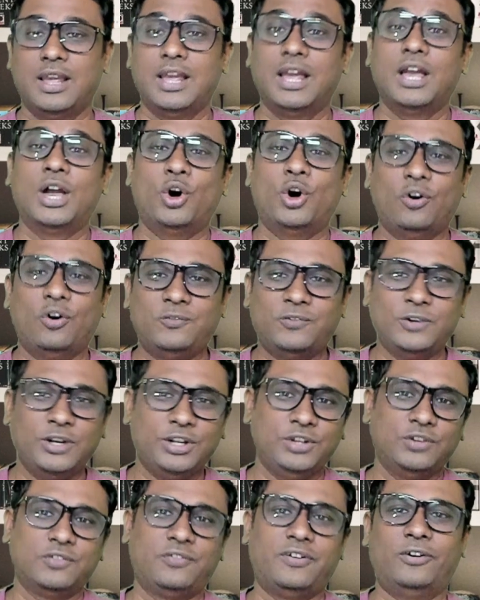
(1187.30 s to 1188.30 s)

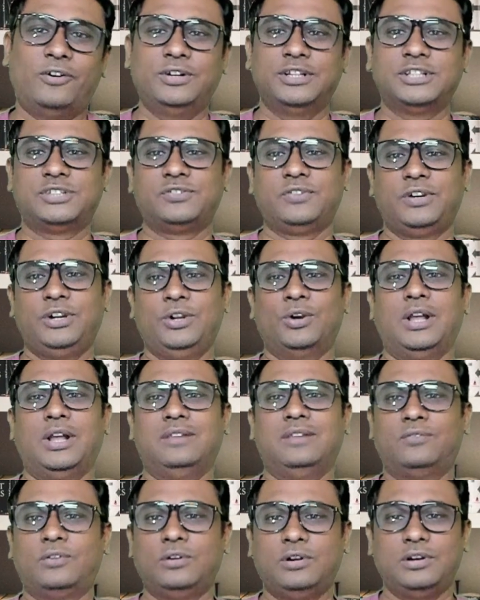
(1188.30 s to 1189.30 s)
Hopefully you found this video
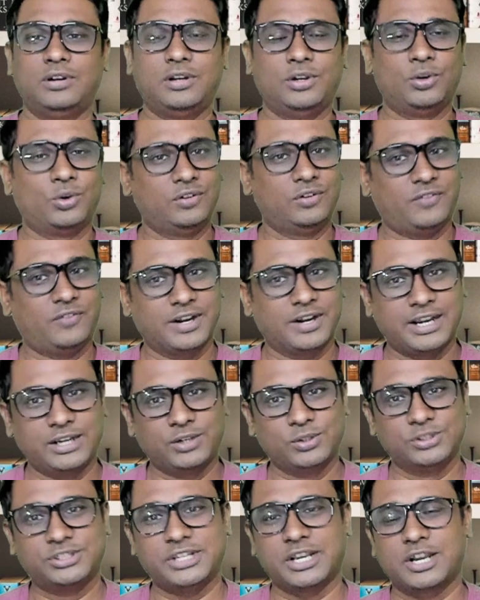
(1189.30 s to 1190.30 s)
helpful. Don't forget
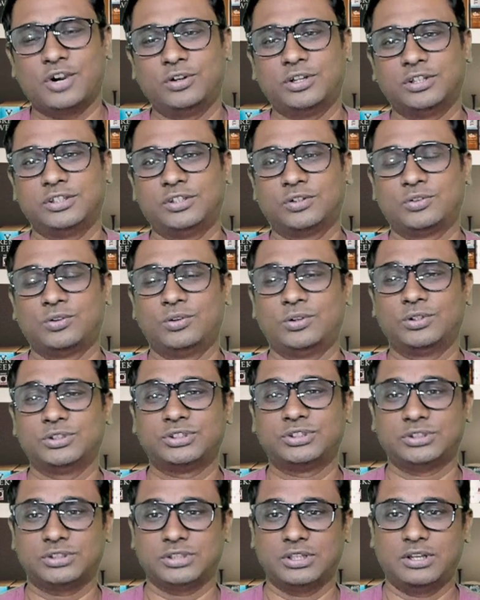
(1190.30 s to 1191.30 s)
to check out the
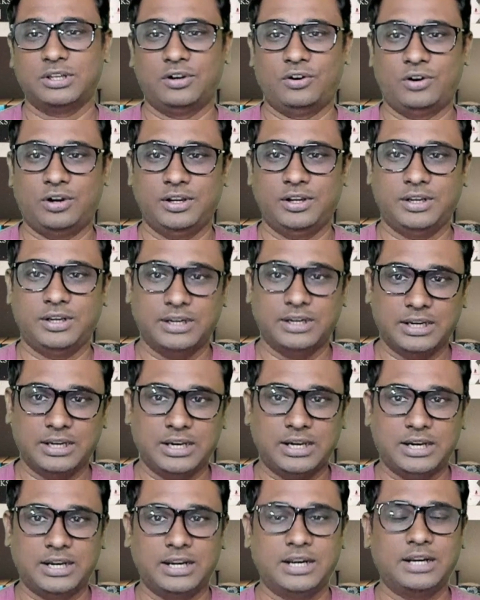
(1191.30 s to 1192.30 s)
course on
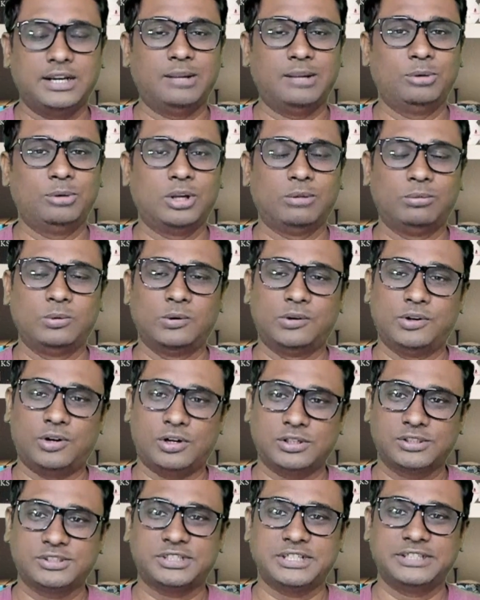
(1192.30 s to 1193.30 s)

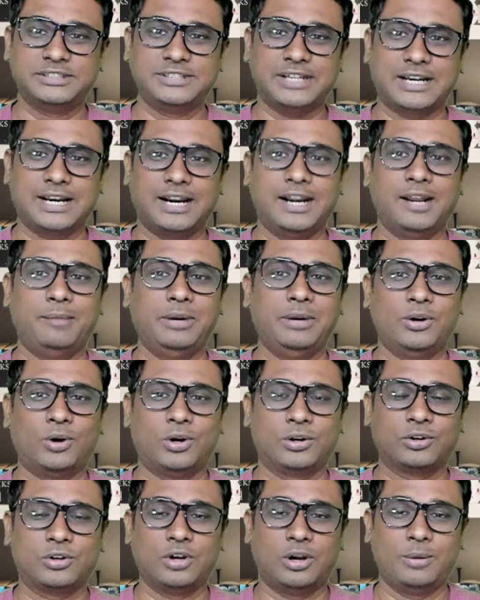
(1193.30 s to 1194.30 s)

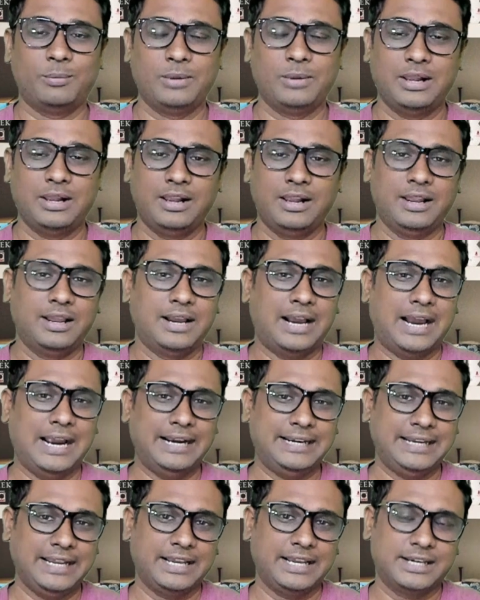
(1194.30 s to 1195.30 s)
www.sidsacademy.com. I
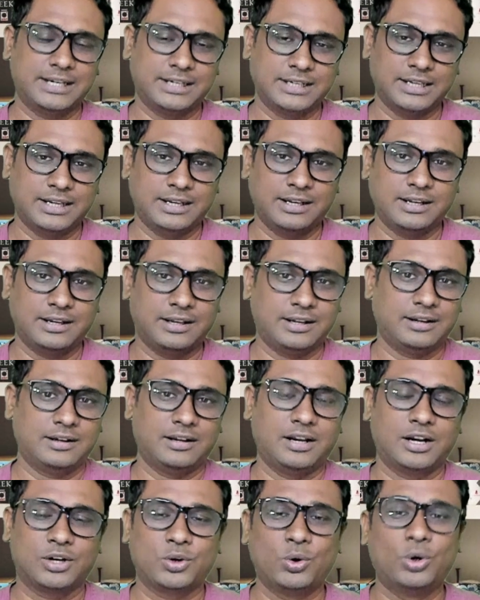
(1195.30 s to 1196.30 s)
take
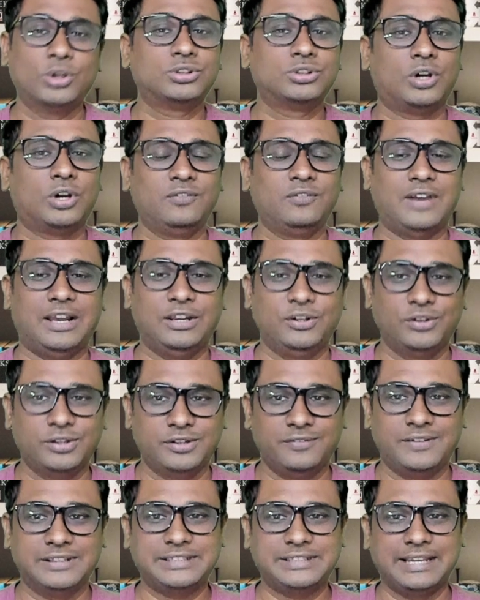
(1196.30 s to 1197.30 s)
a course on value
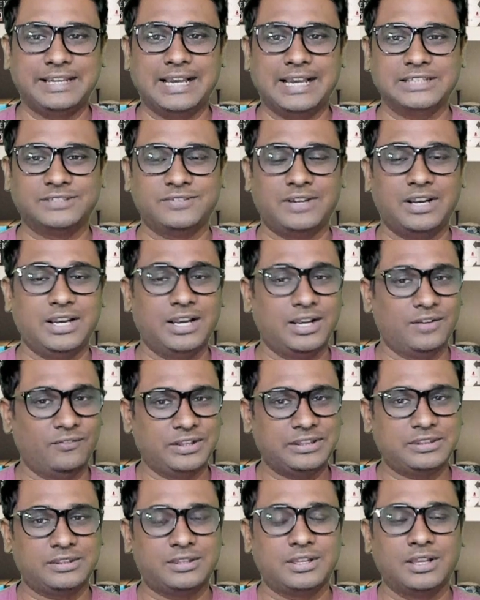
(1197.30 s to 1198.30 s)
investing as well,
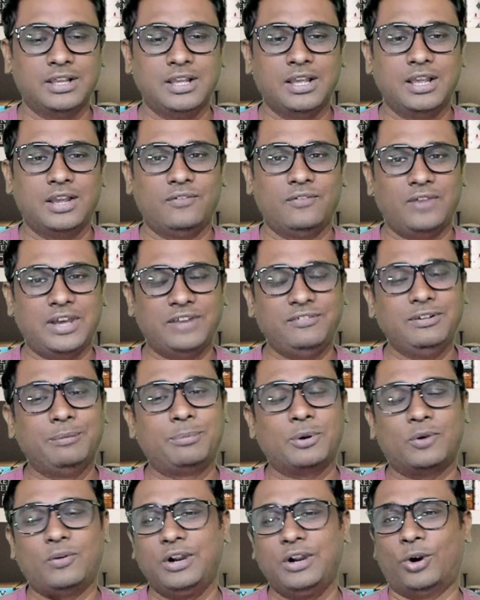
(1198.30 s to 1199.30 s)
with where we
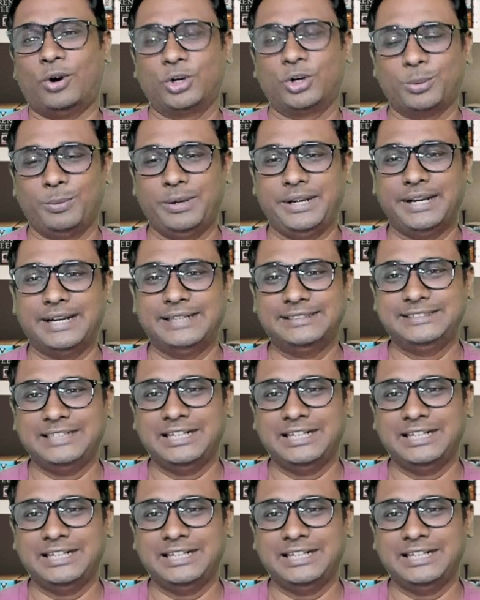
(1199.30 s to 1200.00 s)
provide automated sheet